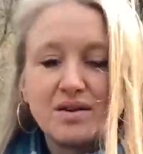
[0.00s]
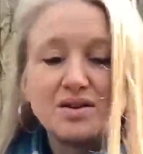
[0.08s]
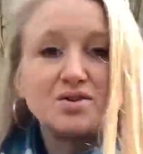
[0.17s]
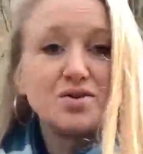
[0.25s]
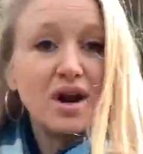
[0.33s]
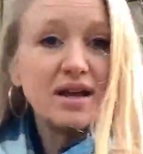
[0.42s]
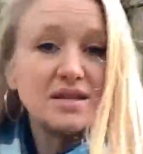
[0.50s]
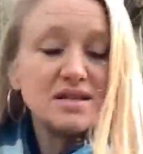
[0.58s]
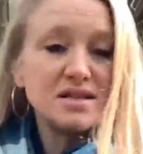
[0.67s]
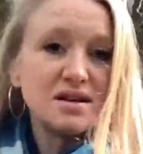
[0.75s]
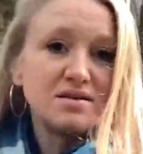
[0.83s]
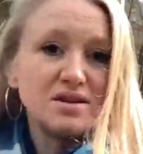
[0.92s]

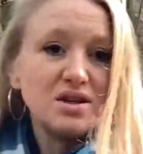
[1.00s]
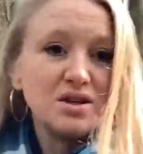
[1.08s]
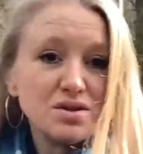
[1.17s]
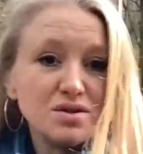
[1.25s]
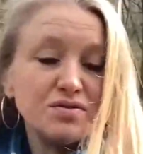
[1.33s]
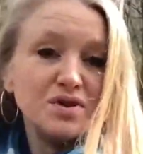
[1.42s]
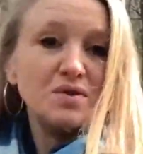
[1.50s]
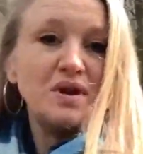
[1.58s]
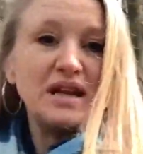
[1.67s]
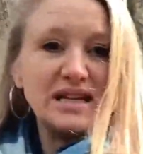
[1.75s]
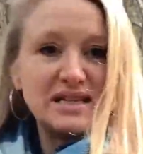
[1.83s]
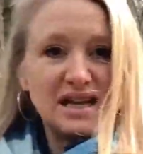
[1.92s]
trades, sort of
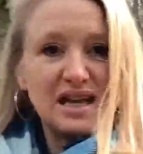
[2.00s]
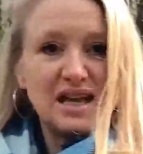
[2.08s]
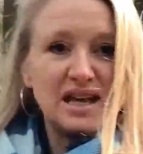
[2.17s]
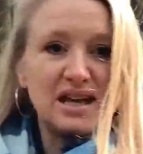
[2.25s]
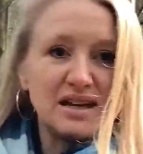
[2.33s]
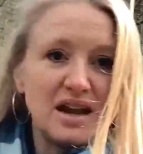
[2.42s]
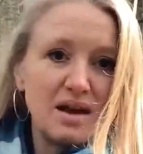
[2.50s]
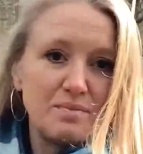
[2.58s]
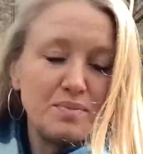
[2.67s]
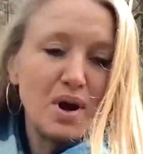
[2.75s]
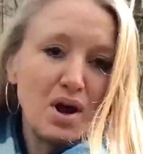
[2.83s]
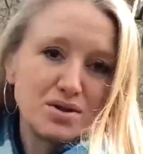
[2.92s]
unique to here, lime
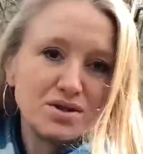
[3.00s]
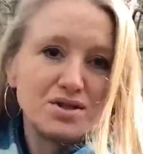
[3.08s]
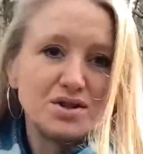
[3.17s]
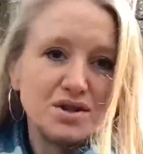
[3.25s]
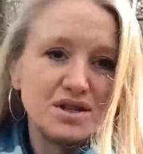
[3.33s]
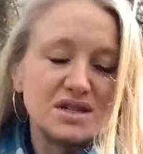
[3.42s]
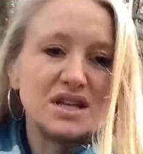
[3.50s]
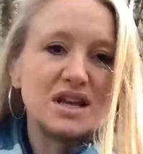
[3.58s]
plasterers